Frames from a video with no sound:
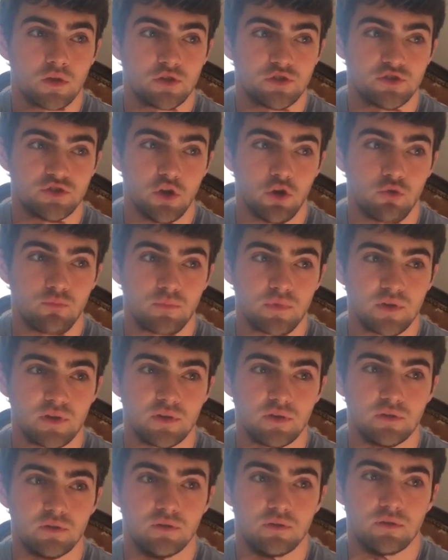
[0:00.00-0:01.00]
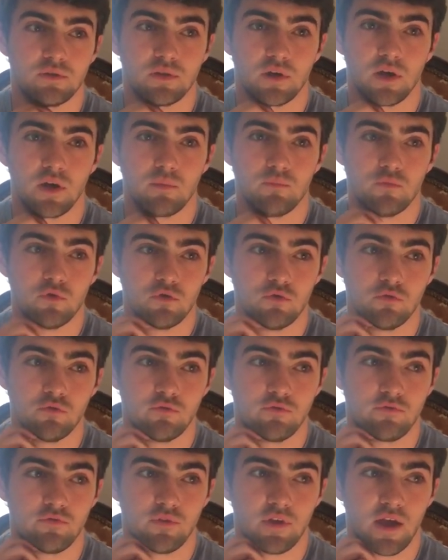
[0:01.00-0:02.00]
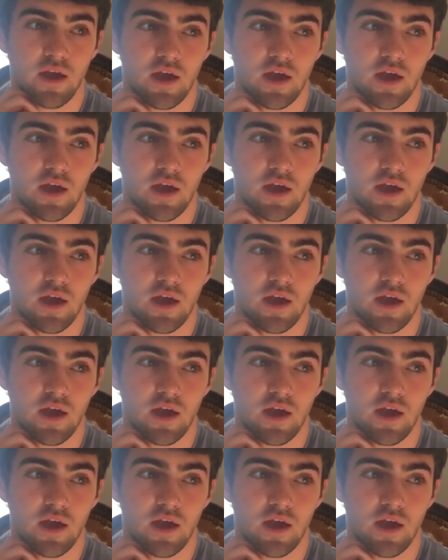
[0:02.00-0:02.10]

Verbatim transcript: showed me the move.